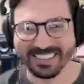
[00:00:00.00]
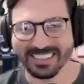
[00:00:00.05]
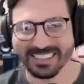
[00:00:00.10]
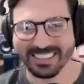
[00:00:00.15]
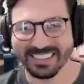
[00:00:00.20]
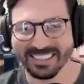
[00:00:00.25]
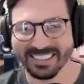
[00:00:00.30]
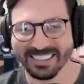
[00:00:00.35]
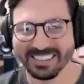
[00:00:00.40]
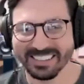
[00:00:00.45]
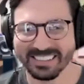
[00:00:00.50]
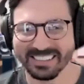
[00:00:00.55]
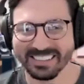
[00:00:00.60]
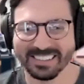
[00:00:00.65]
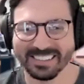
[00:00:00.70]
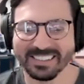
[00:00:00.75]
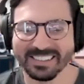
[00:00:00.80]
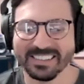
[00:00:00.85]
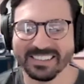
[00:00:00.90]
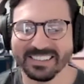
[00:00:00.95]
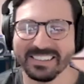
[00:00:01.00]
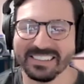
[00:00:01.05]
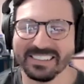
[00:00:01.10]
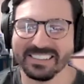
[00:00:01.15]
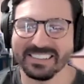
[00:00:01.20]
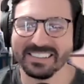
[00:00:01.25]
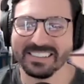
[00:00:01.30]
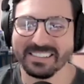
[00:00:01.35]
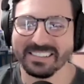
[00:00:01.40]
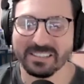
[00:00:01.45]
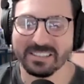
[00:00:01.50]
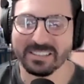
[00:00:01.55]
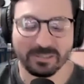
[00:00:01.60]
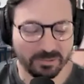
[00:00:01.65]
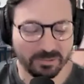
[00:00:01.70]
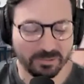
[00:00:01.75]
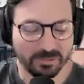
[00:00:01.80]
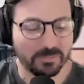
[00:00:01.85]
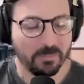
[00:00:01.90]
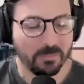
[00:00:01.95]
out on our cocktail time in
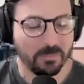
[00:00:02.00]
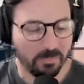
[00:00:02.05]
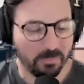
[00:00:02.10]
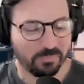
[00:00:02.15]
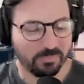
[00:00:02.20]
Adelaide.